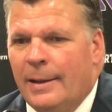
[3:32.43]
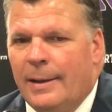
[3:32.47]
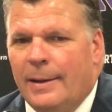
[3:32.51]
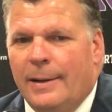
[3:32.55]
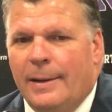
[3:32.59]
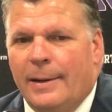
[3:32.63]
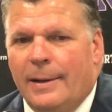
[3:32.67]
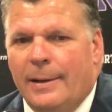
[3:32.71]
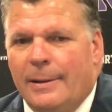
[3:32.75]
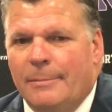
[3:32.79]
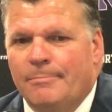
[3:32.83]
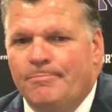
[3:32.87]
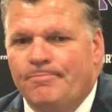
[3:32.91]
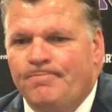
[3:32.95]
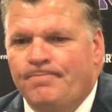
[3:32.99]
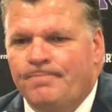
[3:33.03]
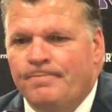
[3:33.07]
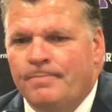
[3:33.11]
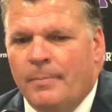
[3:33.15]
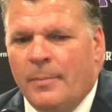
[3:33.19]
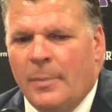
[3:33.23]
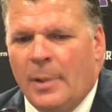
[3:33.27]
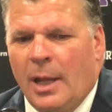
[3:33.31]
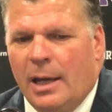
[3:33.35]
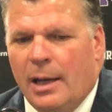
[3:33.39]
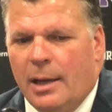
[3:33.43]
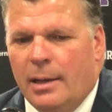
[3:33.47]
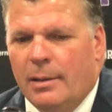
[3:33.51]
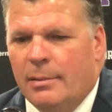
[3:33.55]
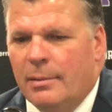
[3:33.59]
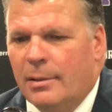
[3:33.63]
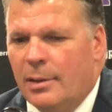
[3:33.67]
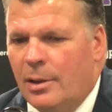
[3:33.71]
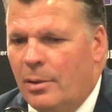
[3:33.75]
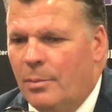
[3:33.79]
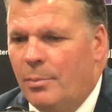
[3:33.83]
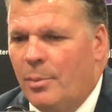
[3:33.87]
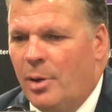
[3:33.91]
Uh, and
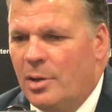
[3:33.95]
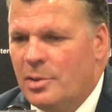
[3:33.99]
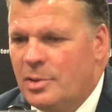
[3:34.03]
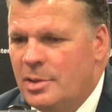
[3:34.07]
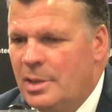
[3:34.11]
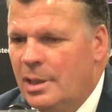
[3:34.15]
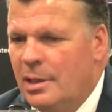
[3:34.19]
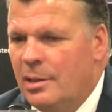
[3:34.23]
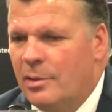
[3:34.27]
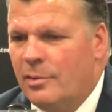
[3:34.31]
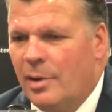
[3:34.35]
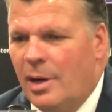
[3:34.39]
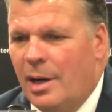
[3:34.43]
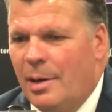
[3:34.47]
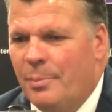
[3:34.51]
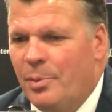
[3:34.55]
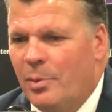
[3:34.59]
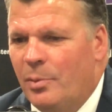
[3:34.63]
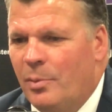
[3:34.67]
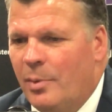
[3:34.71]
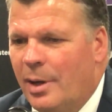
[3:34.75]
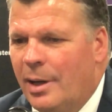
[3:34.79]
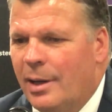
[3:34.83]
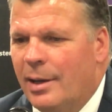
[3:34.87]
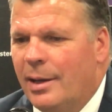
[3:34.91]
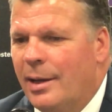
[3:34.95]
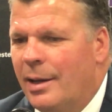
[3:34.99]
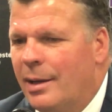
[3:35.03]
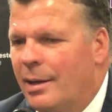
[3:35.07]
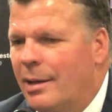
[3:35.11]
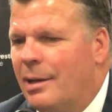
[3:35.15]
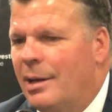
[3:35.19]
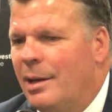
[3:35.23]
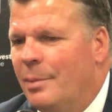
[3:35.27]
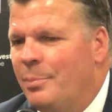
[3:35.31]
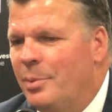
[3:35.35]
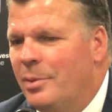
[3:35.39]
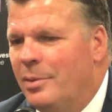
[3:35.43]
you know Martin Krampelj, why he had a
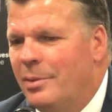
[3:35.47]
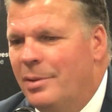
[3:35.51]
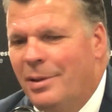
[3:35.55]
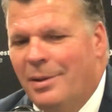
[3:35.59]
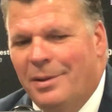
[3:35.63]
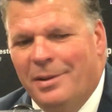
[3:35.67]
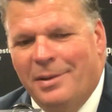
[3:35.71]
couple